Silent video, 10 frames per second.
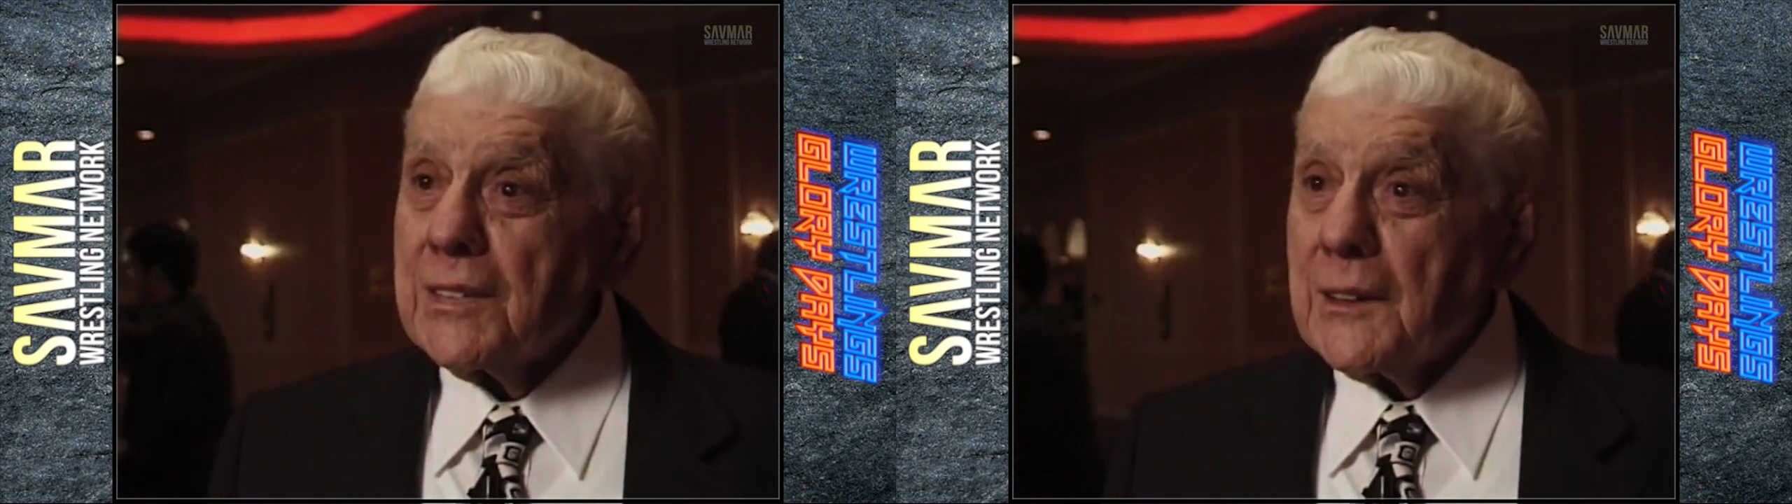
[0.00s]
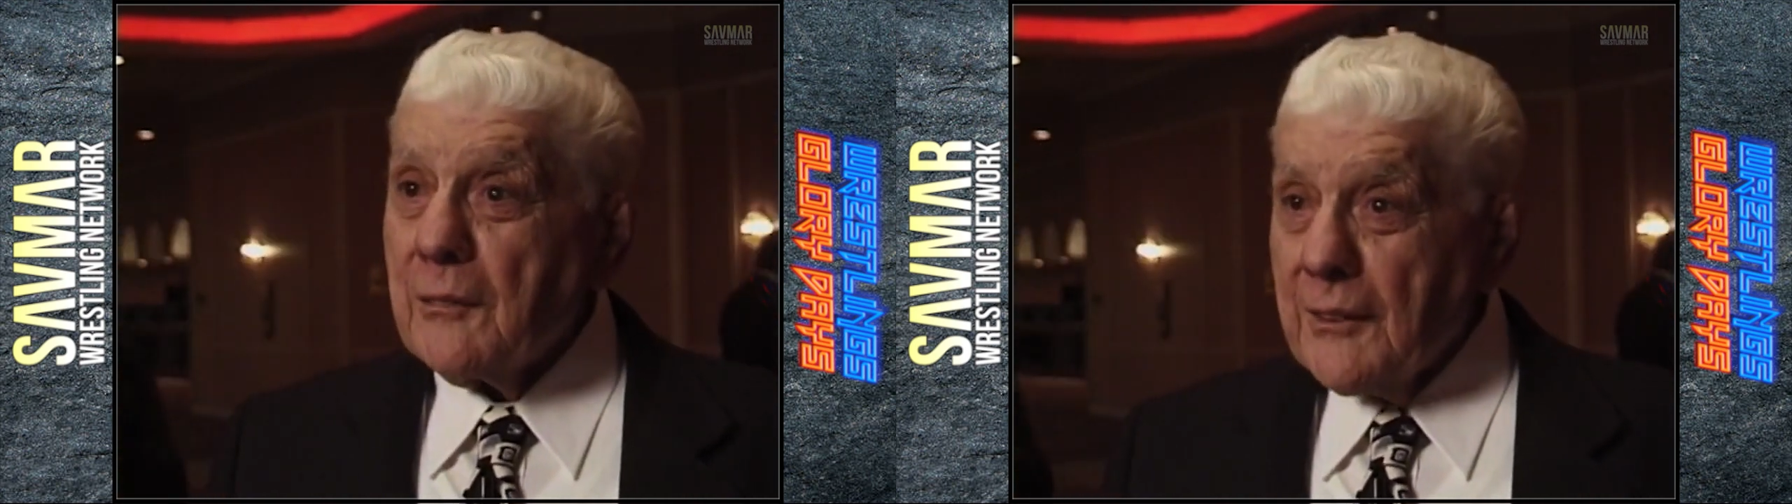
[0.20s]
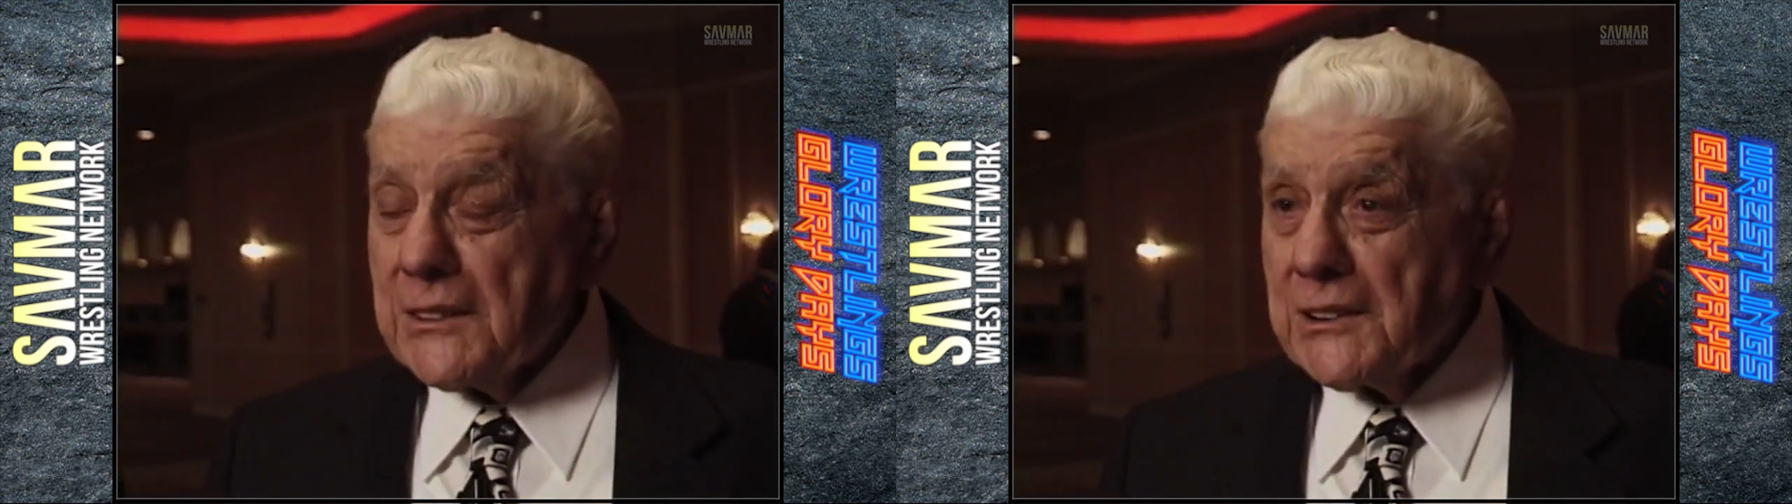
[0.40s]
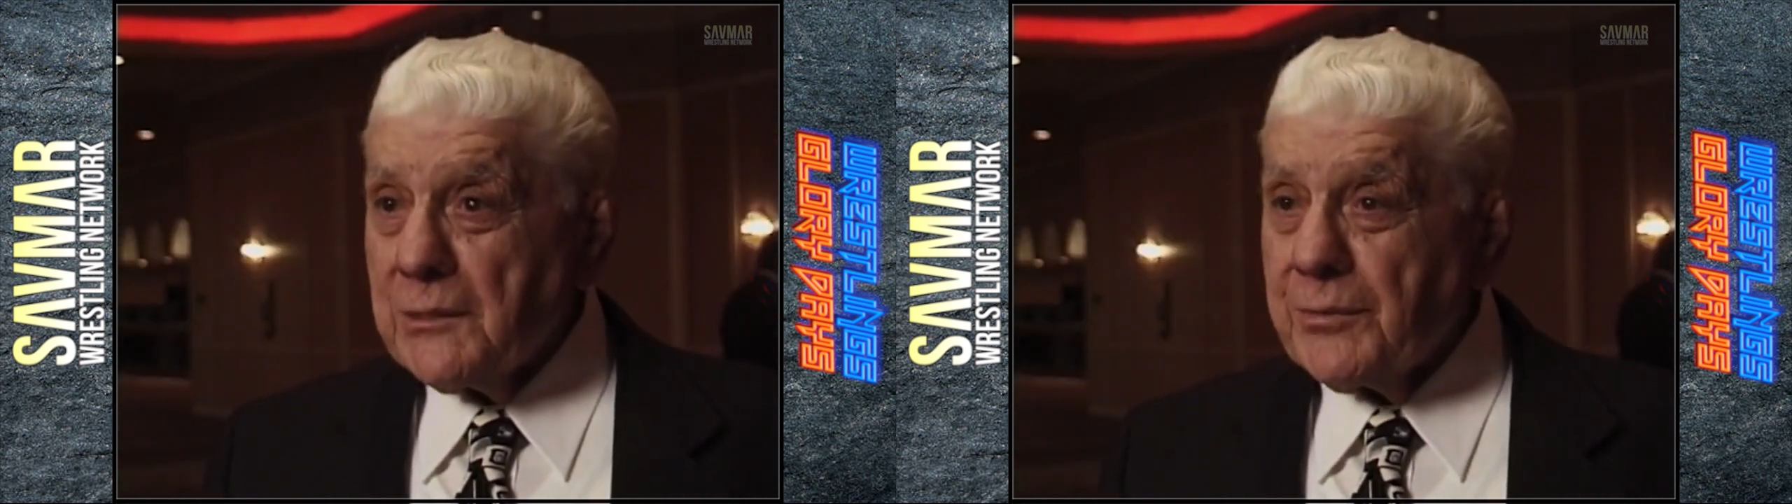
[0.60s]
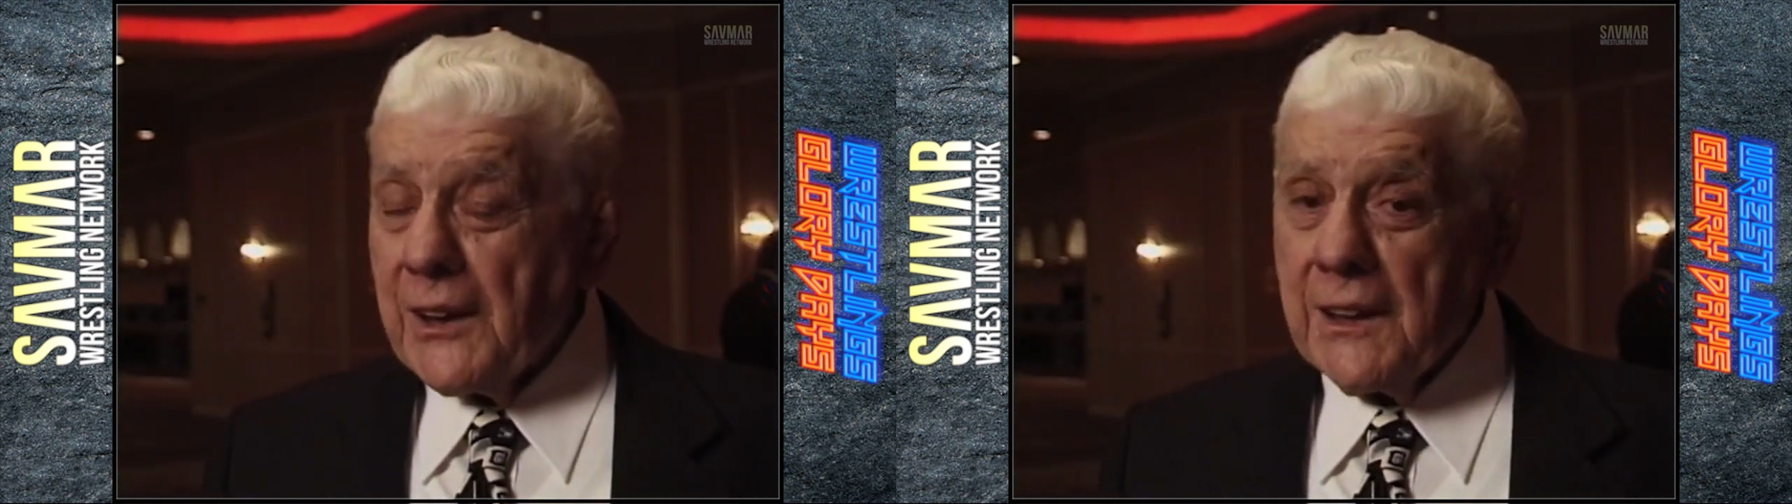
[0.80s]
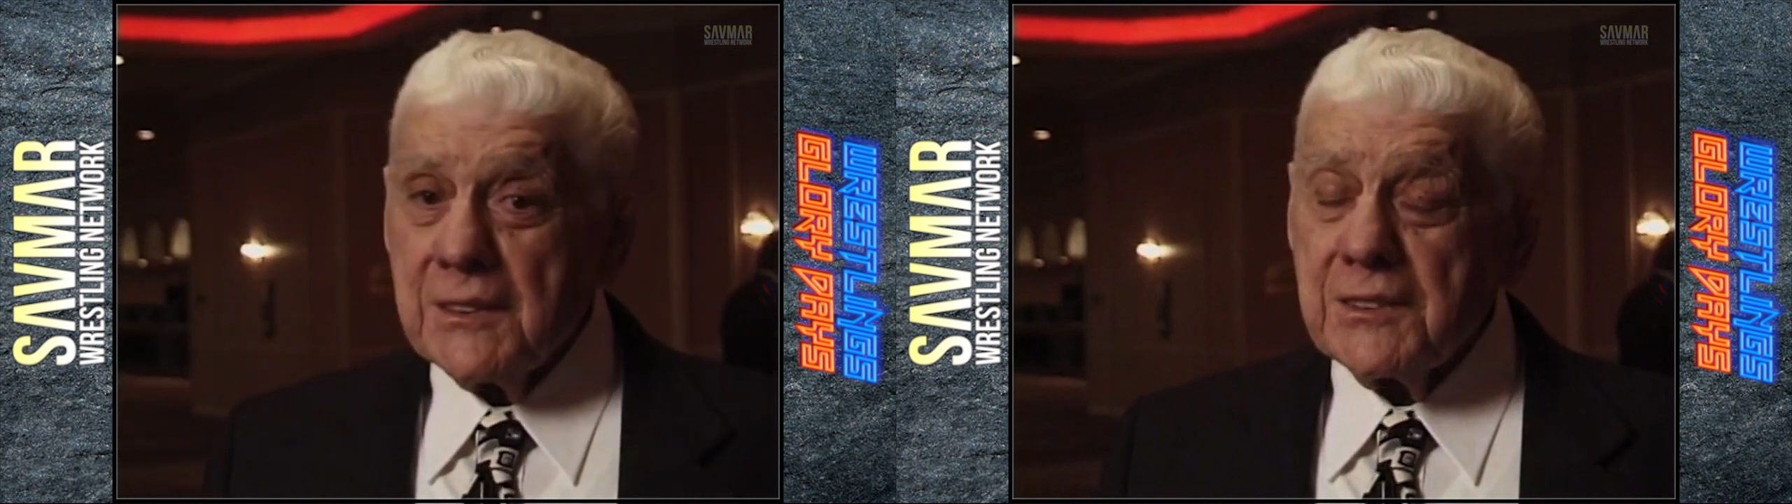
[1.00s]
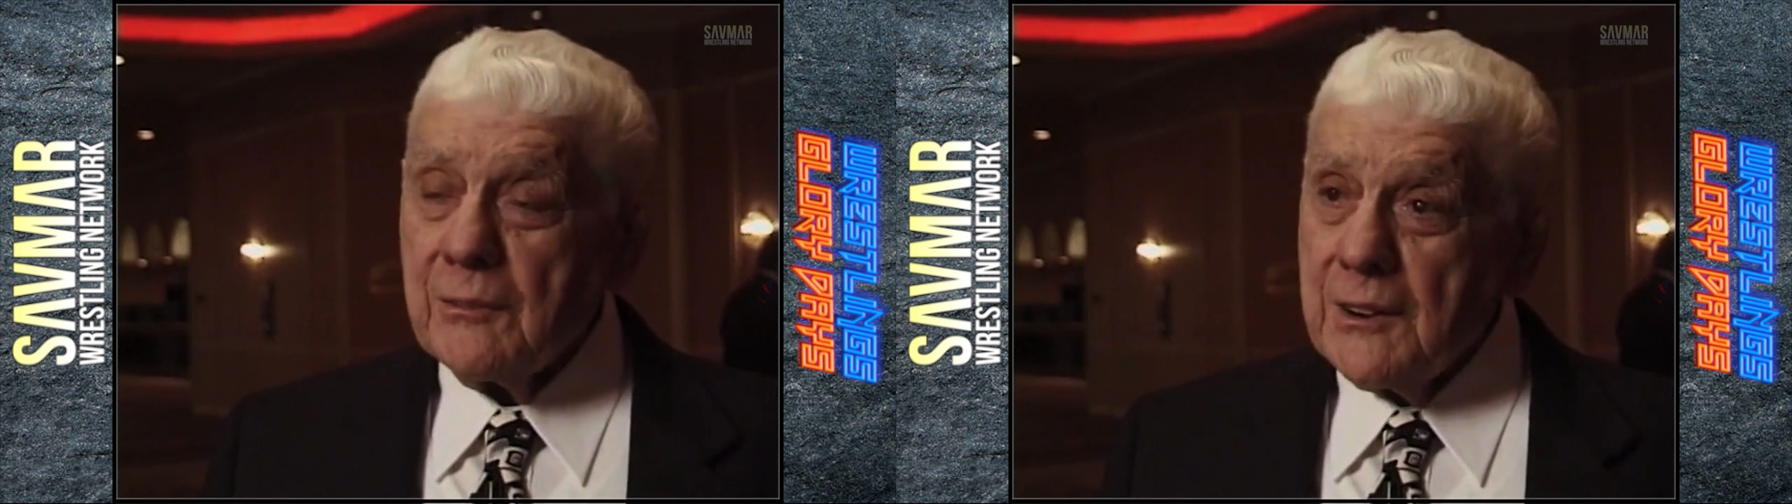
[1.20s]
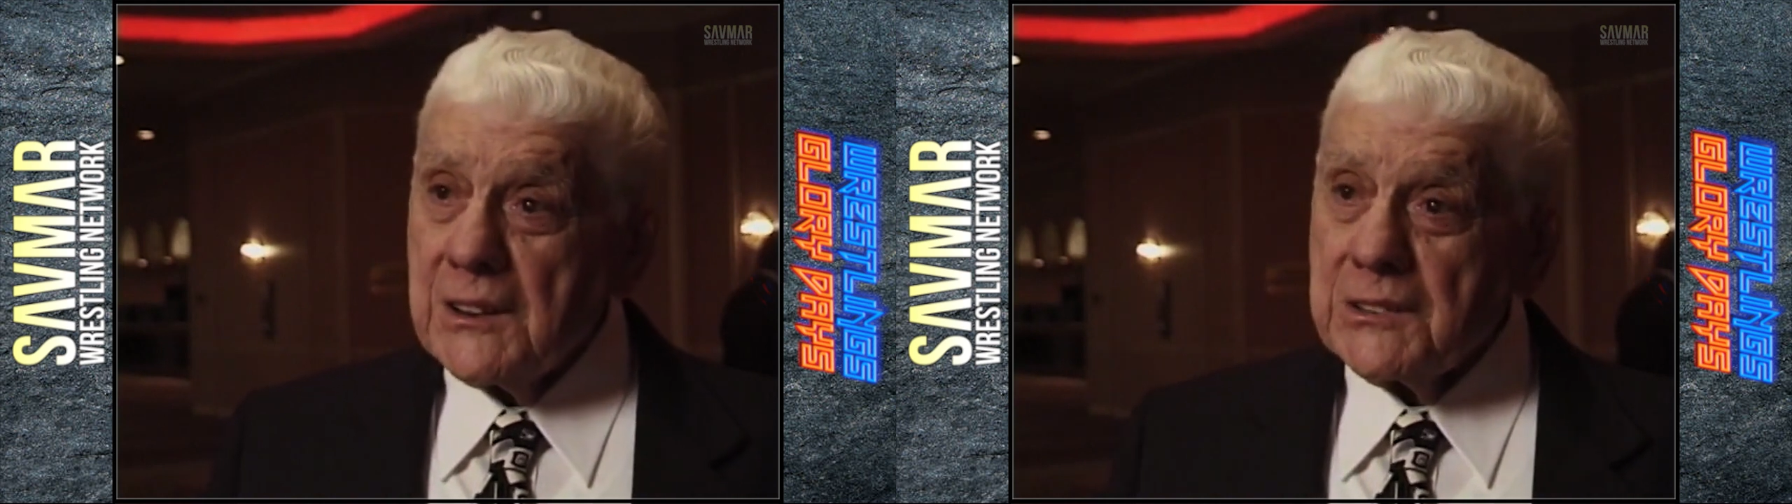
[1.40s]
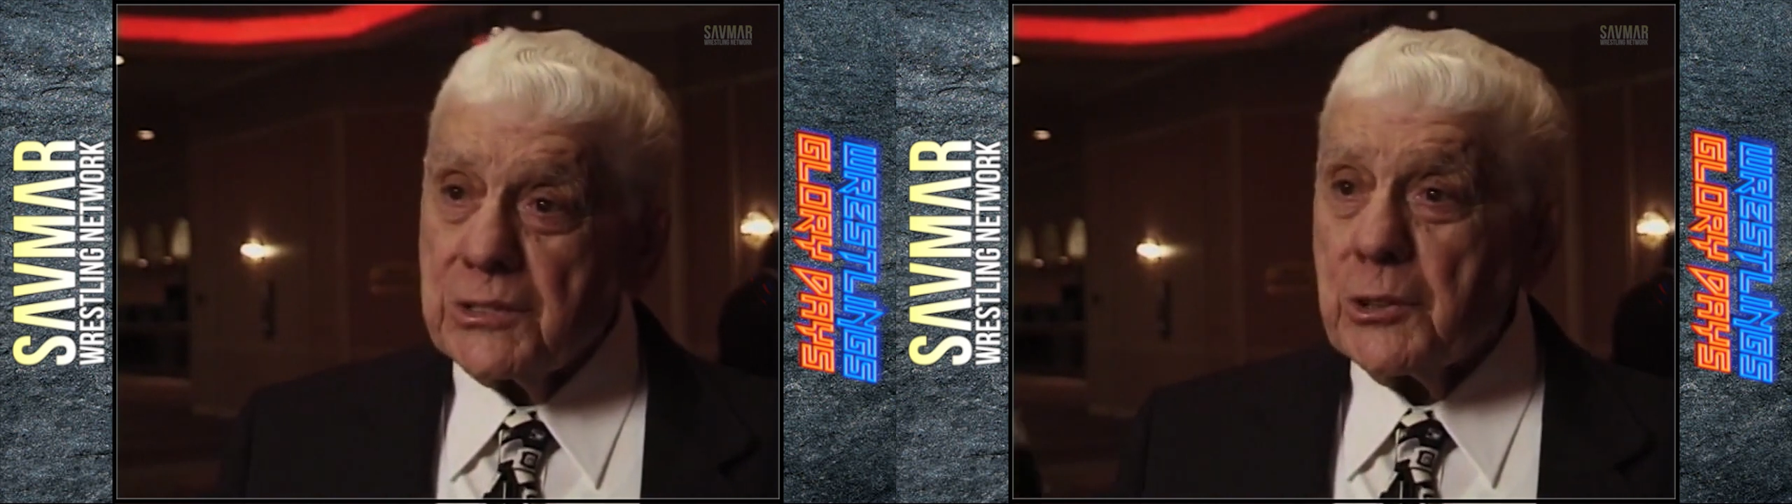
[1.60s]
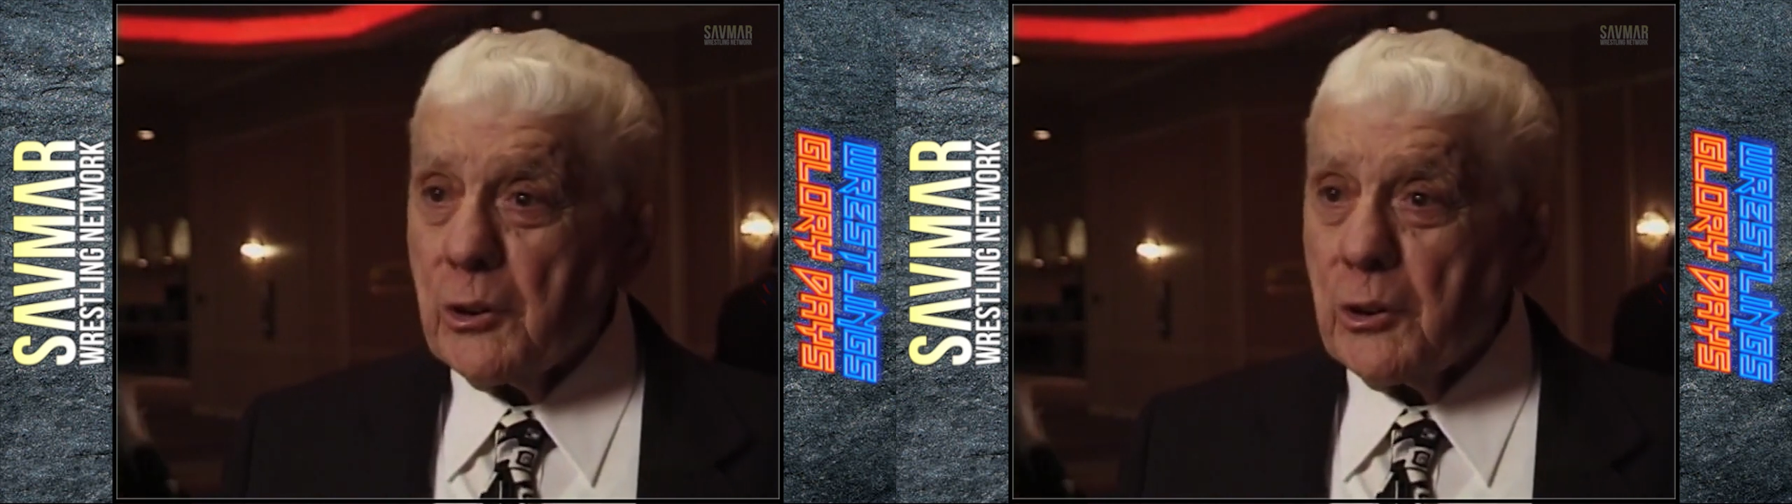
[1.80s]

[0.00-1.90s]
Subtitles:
the wrestling fans and wrestlers